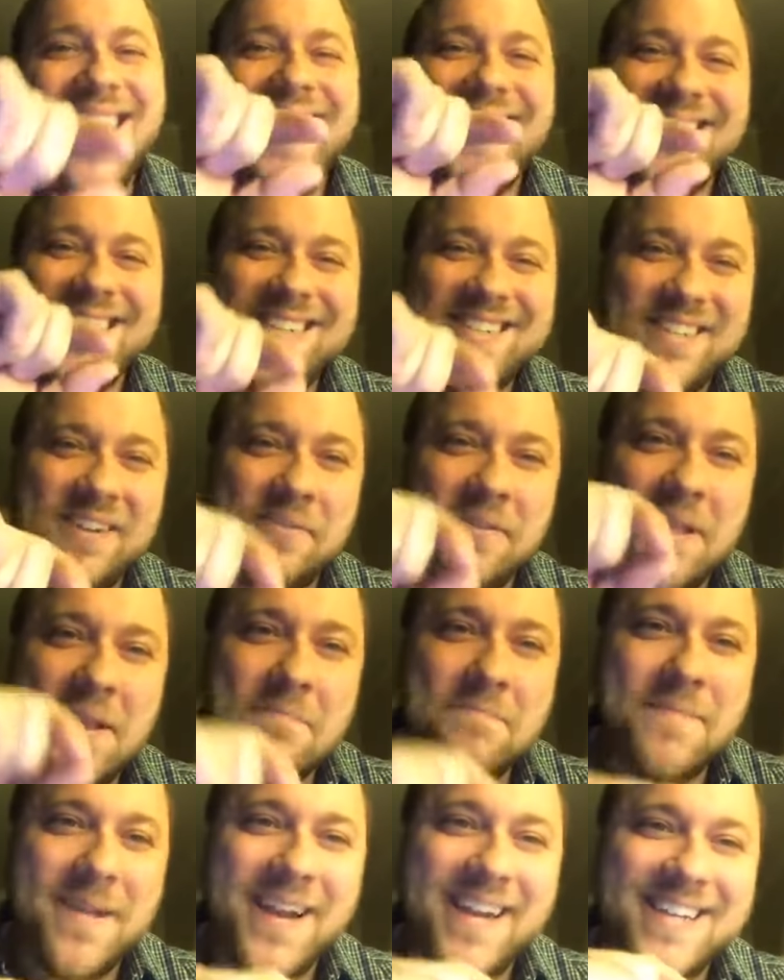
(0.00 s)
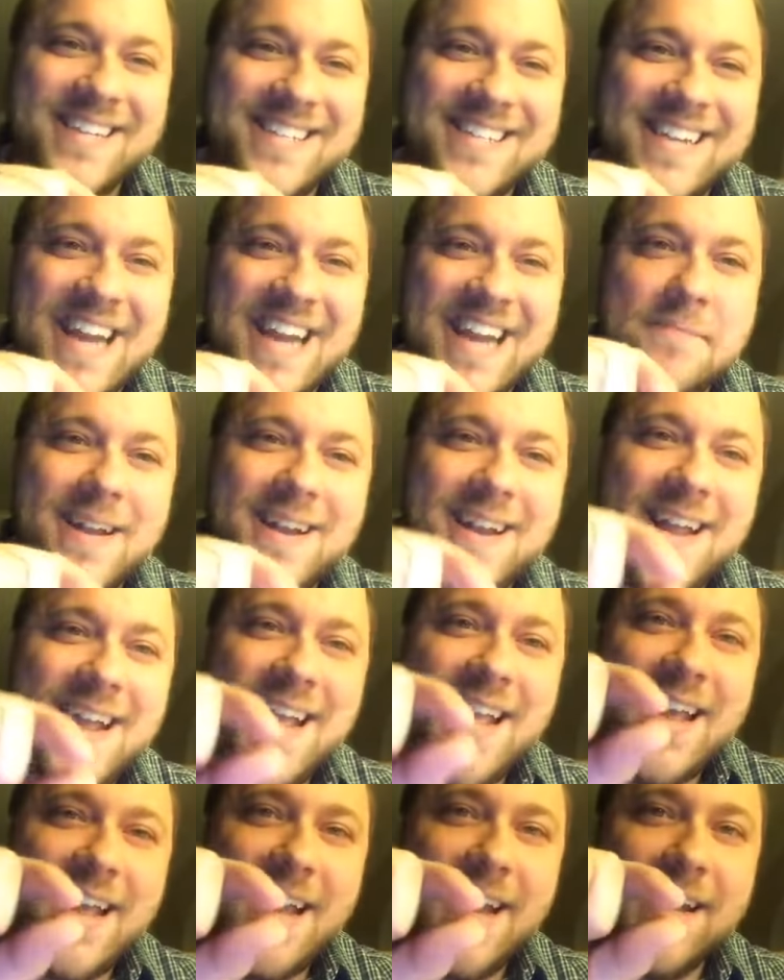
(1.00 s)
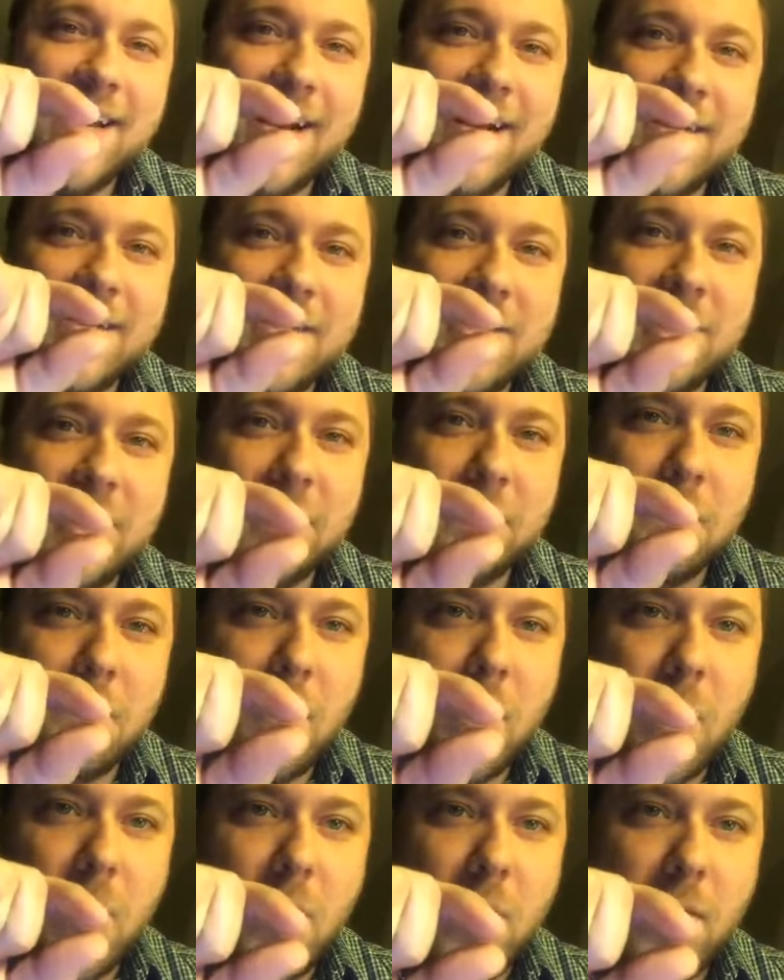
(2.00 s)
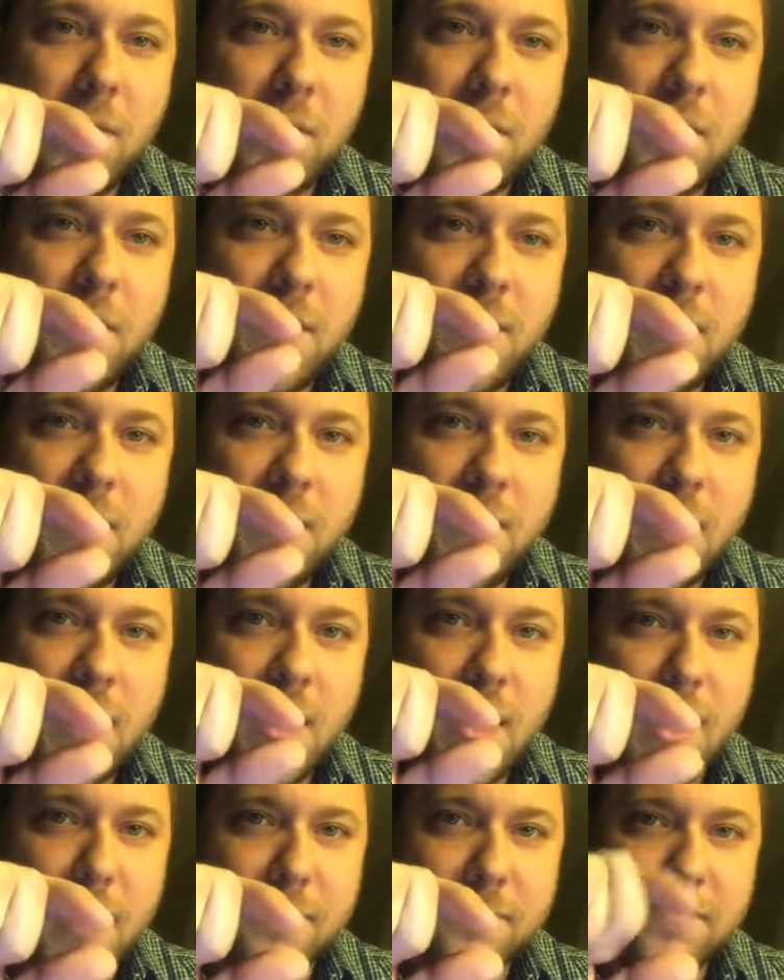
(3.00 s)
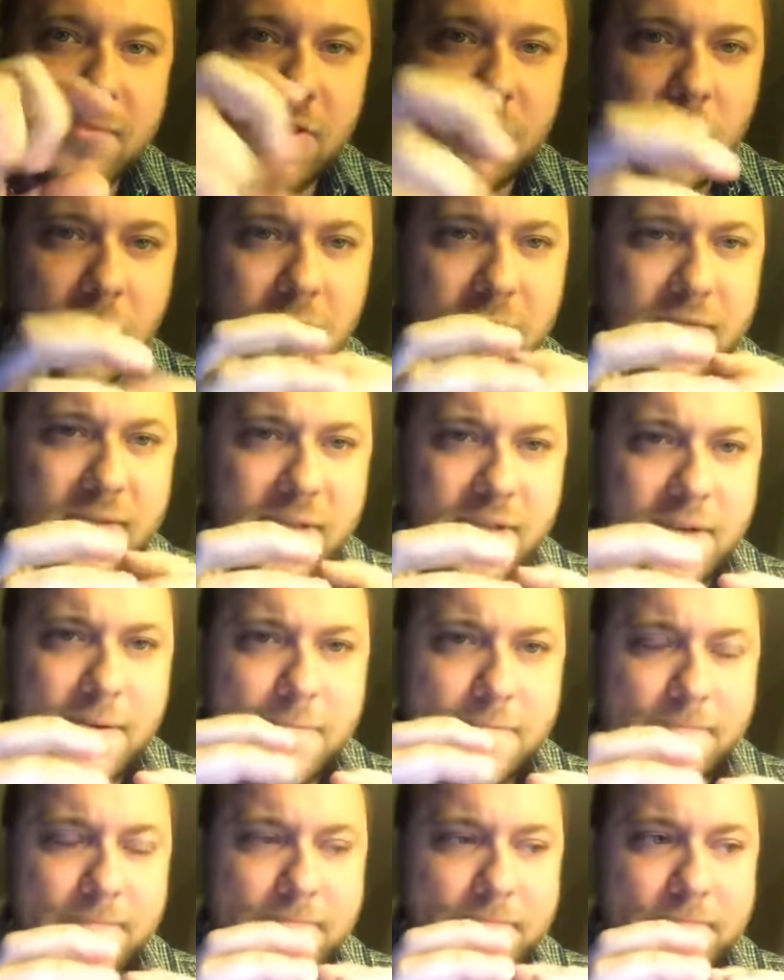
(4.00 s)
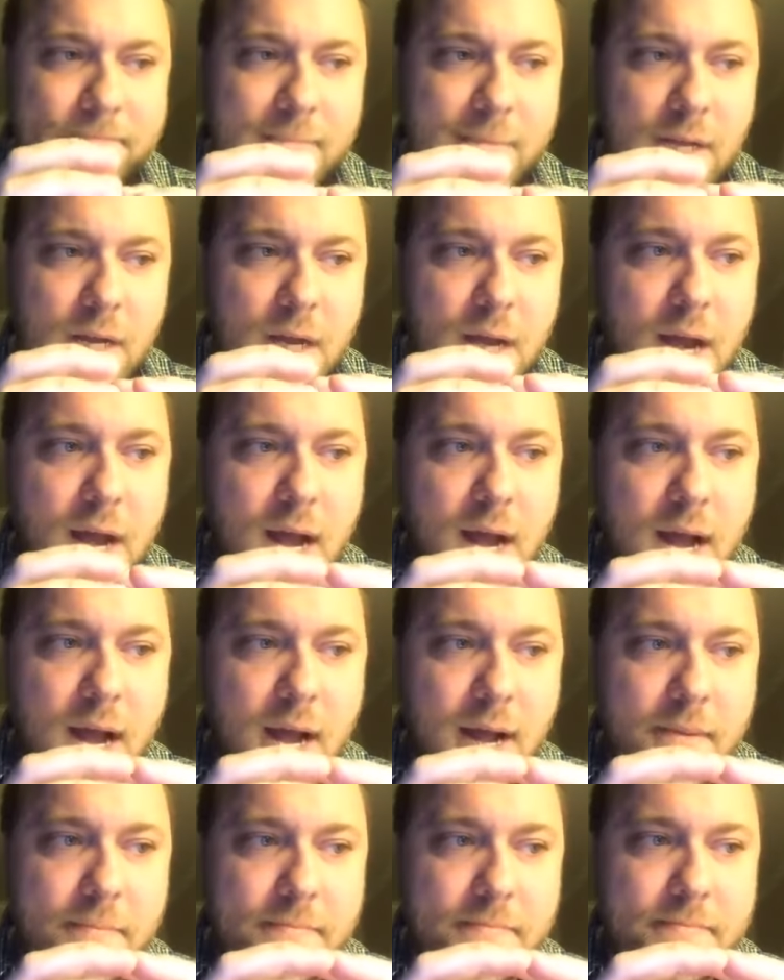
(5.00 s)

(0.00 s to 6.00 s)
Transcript: This is a really big statement in a small um, sort of uh,